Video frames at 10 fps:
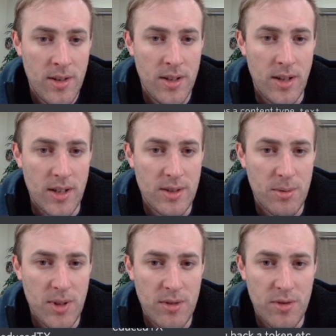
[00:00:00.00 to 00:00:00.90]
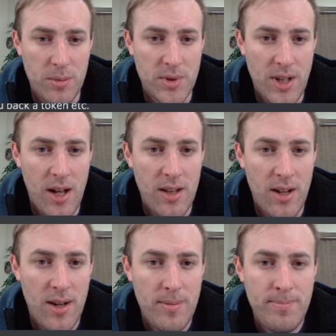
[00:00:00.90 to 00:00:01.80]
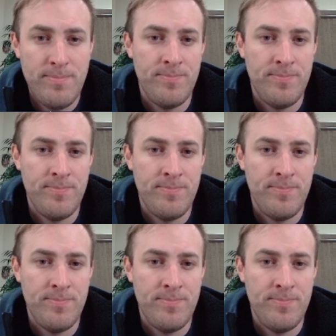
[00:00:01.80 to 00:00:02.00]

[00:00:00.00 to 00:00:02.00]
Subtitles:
Next we hear from scalahub.